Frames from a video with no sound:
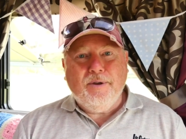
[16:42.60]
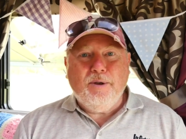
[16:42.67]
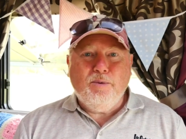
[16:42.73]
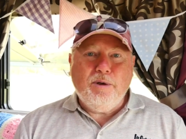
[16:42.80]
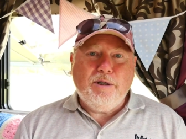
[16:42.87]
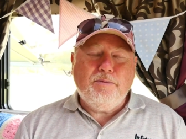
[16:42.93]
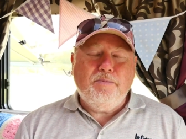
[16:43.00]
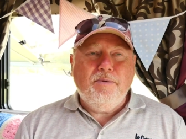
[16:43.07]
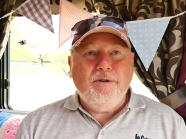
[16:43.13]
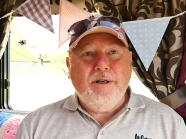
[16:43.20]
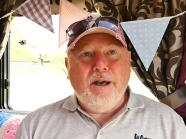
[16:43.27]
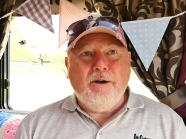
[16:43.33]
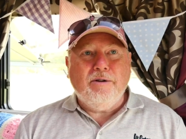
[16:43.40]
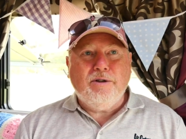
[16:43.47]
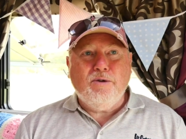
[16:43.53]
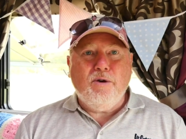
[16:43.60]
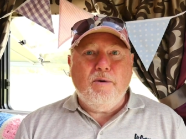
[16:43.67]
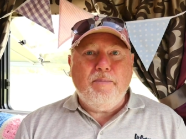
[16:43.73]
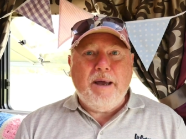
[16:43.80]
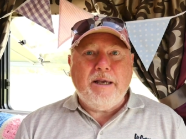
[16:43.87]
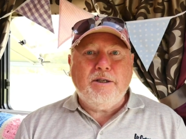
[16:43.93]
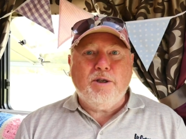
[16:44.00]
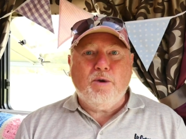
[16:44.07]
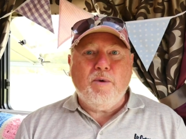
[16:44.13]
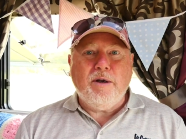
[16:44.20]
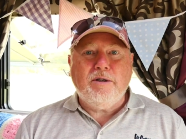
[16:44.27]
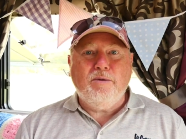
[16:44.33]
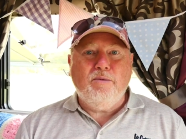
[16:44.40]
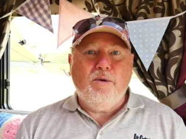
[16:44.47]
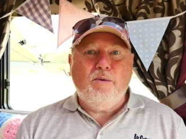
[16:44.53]
which you know, it sort of begs the
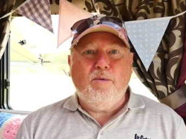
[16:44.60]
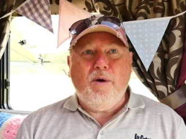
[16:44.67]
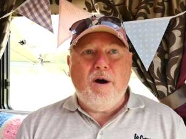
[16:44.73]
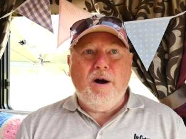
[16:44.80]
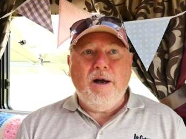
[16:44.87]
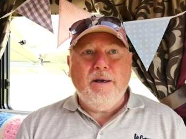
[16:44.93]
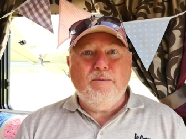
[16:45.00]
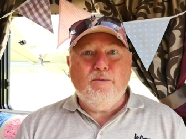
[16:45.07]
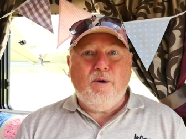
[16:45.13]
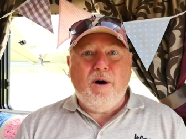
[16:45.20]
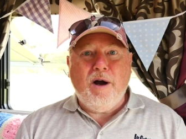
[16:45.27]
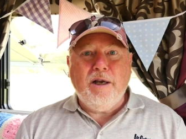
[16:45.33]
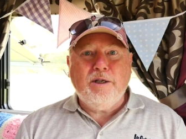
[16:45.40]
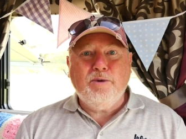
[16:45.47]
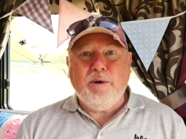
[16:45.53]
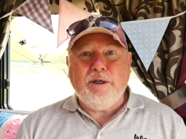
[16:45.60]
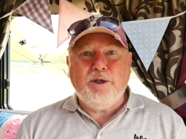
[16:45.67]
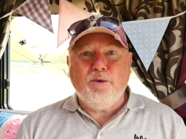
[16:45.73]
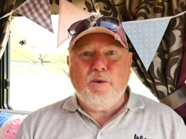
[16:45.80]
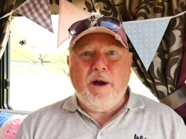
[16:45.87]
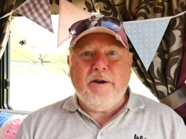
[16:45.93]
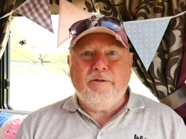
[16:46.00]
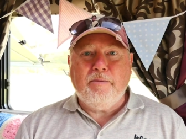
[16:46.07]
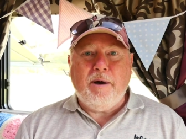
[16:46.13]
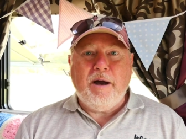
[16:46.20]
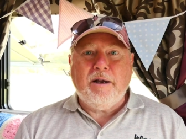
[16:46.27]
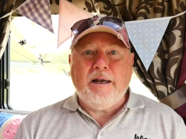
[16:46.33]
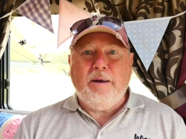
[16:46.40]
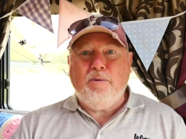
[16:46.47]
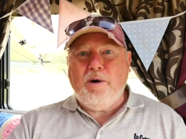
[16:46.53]
question: Well, why why switch away from
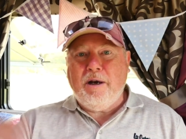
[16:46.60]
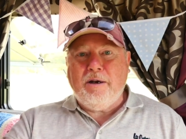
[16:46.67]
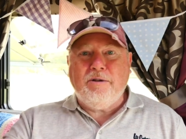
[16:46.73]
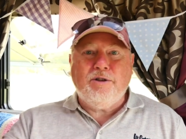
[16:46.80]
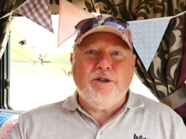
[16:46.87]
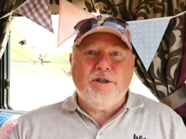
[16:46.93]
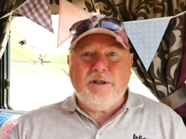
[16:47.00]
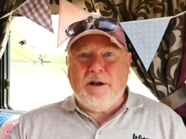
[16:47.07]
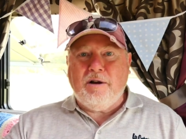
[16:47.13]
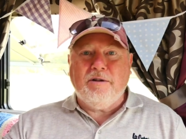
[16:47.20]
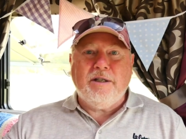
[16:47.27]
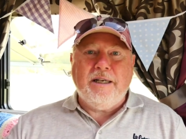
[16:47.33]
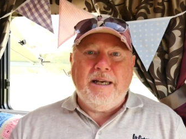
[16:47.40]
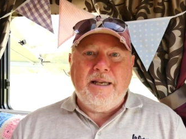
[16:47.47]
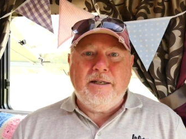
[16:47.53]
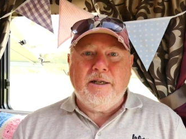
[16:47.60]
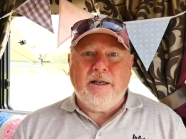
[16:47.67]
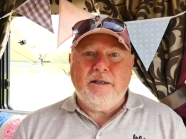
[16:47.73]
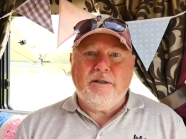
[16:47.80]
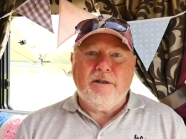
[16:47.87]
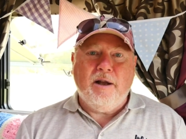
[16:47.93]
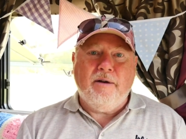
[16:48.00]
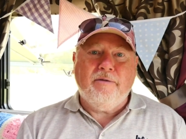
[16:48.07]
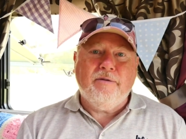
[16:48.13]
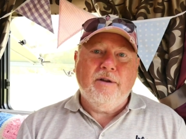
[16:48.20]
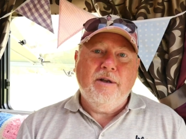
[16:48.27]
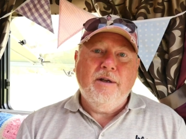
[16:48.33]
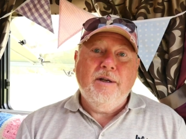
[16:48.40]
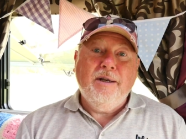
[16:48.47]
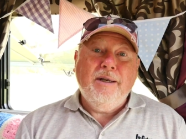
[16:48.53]
iCloud? Why not just start deleting stuff?
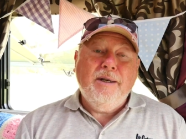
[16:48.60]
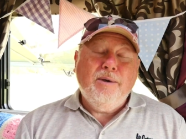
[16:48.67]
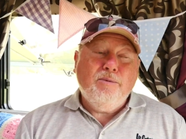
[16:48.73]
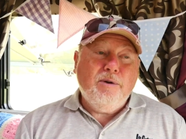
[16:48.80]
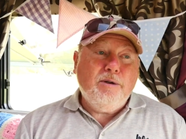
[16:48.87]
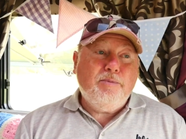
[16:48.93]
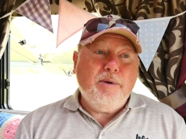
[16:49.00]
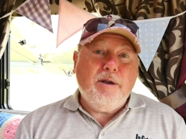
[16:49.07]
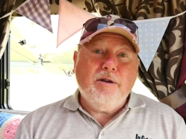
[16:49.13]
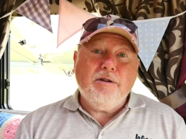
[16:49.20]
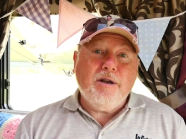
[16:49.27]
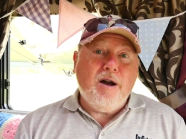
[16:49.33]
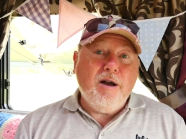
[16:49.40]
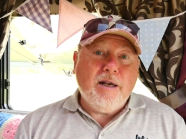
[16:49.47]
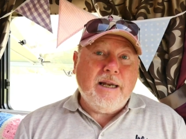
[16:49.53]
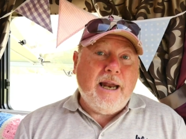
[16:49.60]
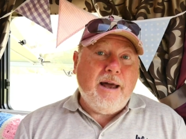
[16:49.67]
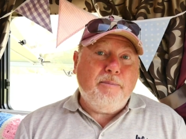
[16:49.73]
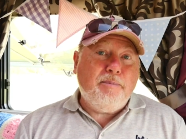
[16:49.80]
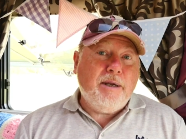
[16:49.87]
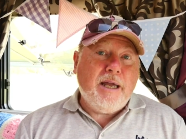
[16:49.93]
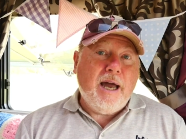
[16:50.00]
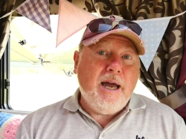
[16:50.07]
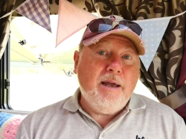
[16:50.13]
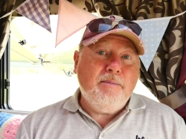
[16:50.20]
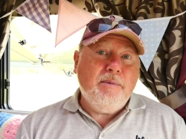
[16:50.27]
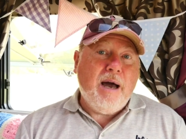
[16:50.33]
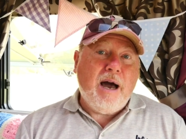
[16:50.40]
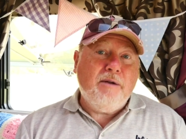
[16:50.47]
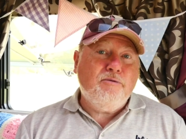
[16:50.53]
Was it's because iCloud
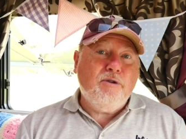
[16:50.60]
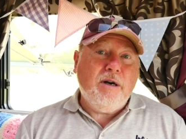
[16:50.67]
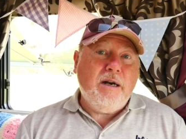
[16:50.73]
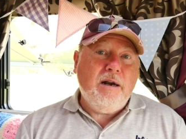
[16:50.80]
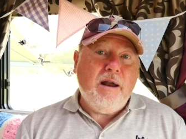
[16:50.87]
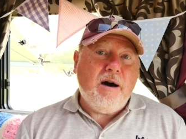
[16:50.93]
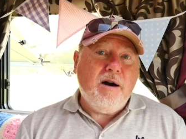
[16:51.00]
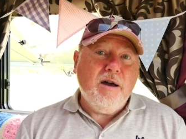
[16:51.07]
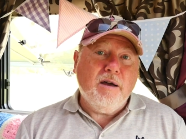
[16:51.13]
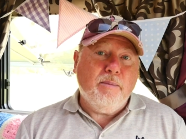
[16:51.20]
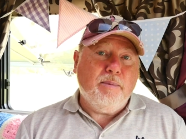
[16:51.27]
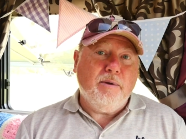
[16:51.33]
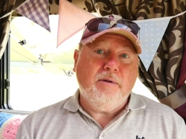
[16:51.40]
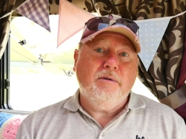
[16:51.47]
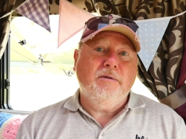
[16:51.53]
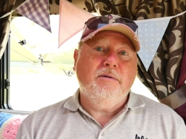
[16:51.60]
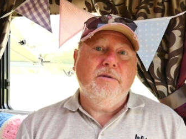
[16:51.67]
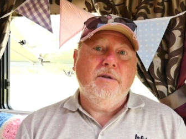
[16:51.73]
became unreliable,